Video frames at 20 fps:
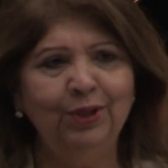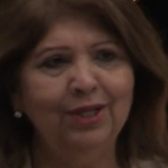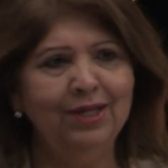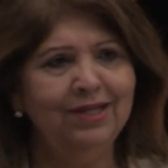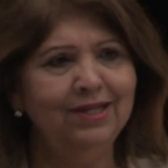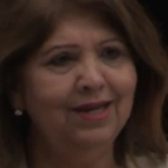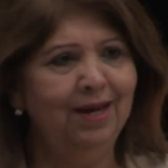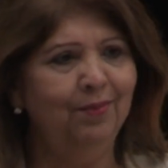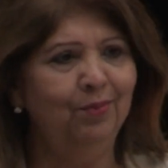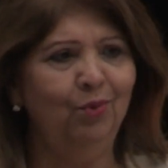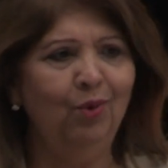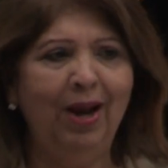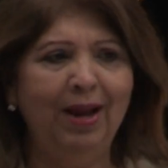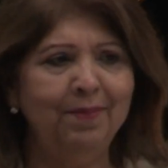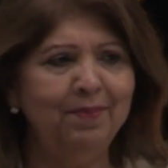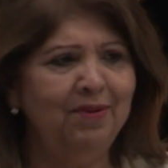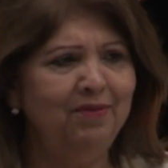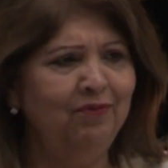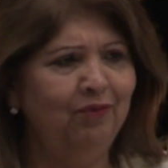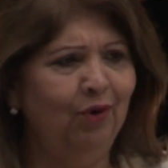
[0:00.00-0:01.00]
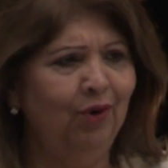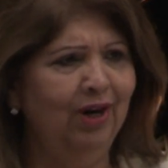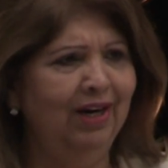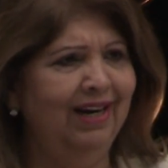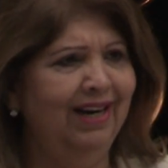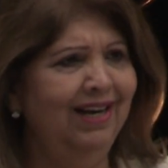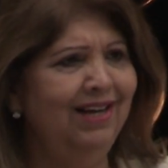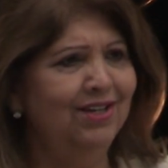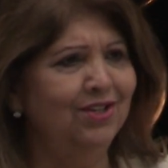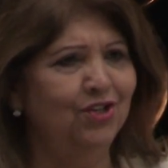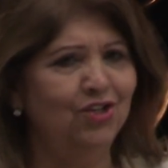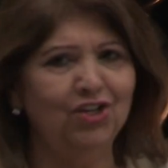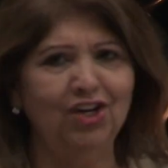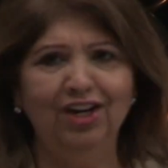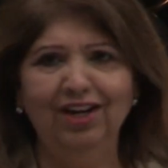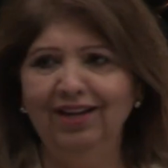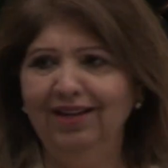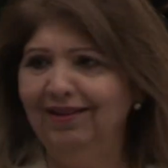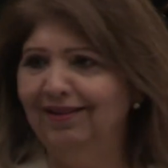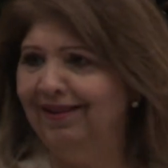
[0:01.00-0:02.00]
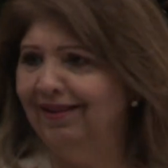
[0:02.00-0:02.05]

this up right before lunch, huh?